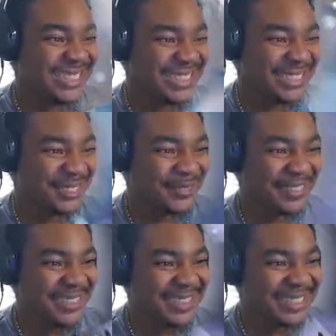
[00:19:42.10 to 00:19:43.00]
is so
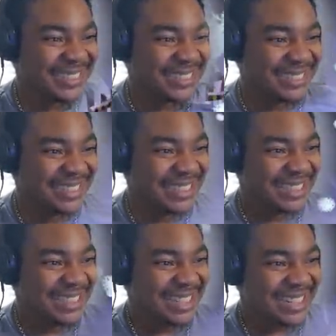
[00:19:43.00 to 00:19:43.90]
fun.
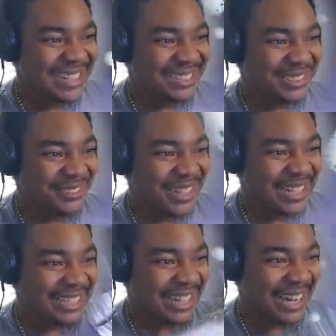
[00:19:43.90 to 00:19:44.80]
Ain't no way
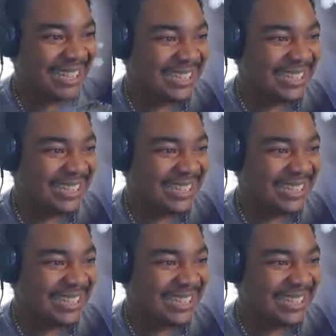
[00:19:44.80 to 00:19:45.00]
a ice